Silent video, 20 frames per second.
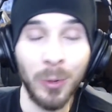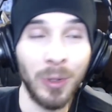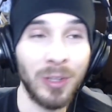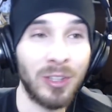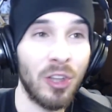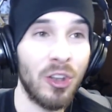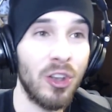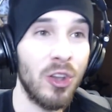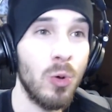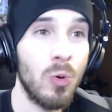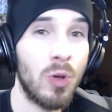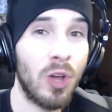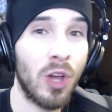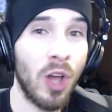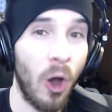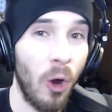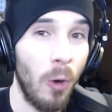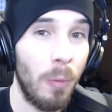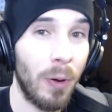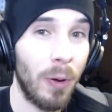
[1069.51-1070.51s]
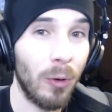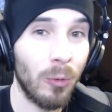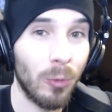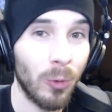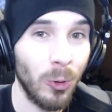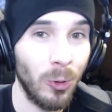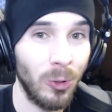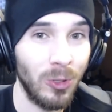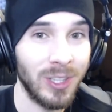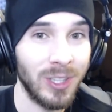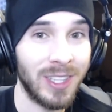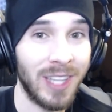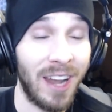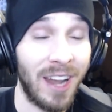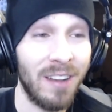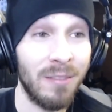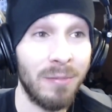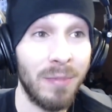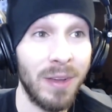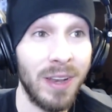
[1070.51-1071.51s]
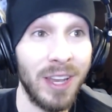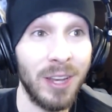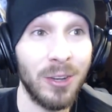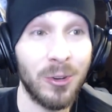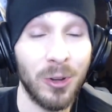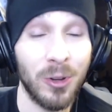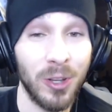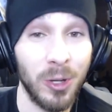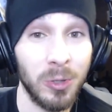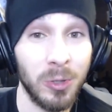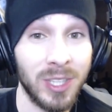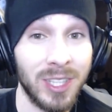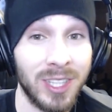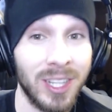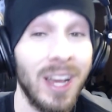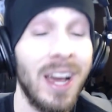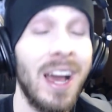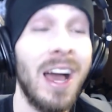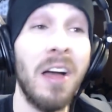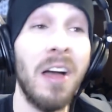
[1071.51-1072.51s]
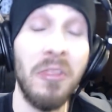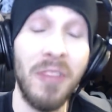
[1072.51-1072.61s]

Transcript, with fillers: with the new COPPA rules that have been introduced,